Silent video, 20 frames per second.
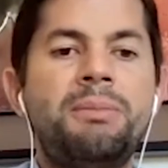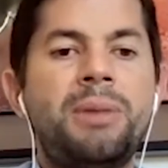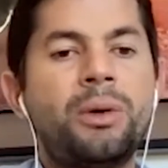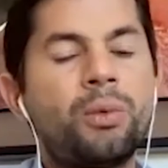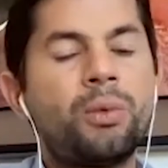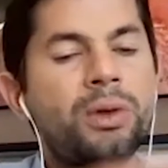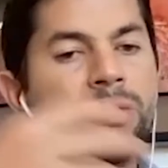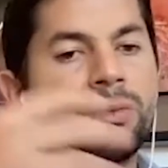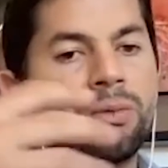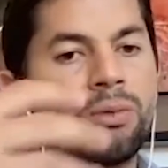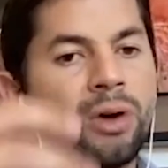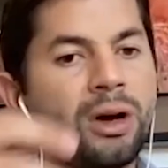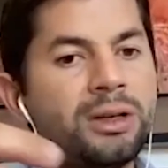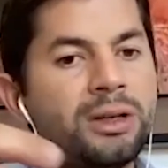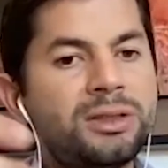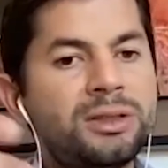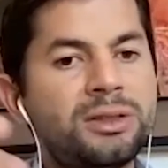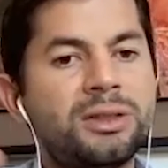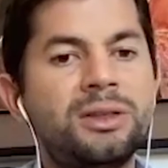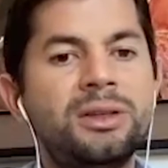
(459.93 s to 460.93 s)
But with
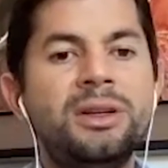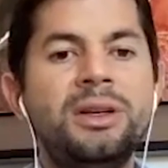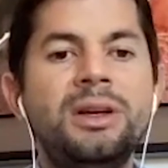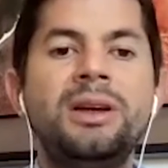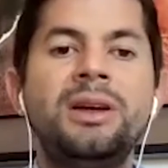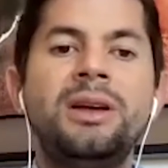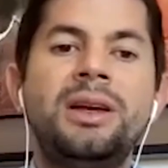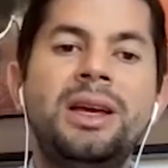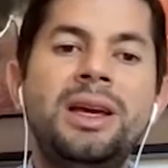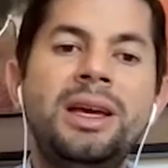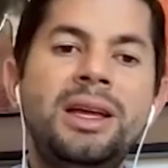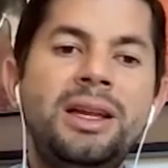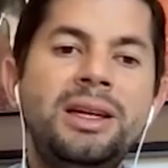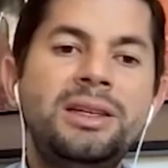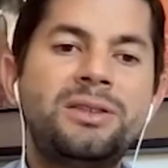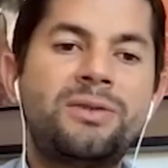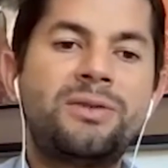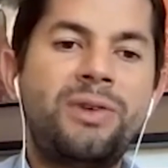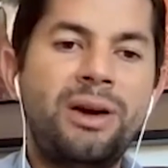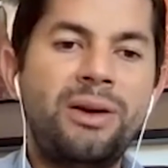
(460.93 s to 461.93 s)
rust, it
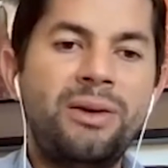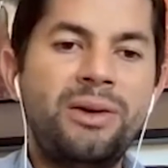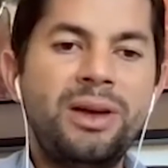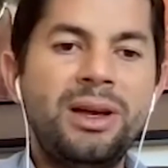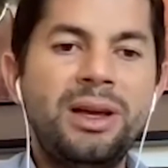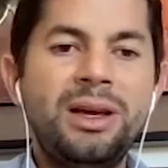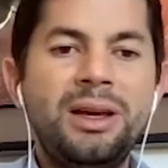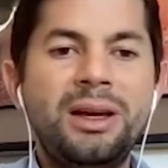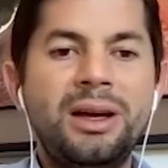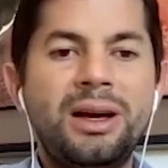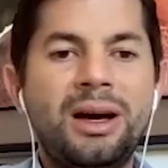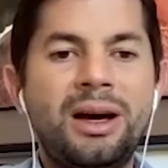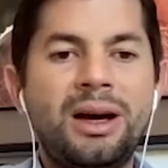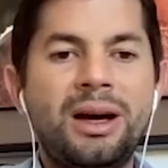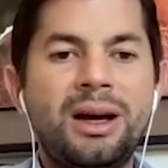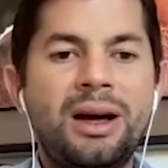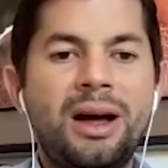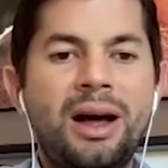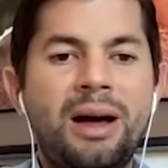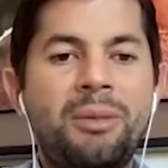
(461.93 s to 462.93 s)
is very
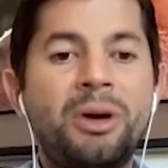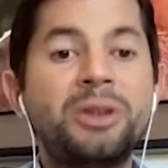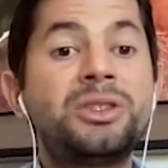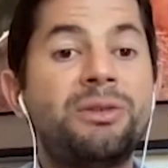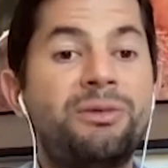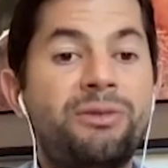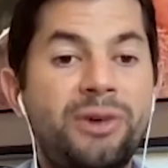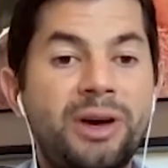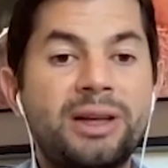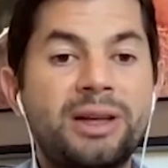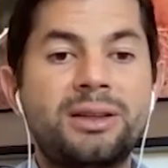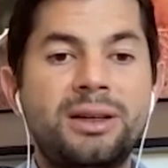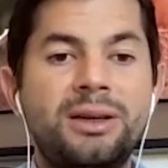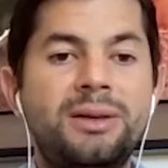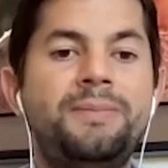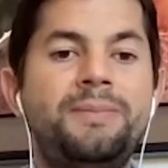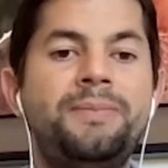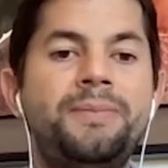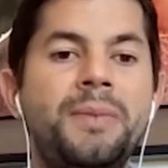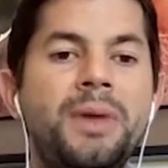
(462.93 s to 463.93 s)
much
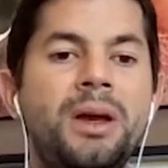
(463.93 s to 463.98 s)
affected.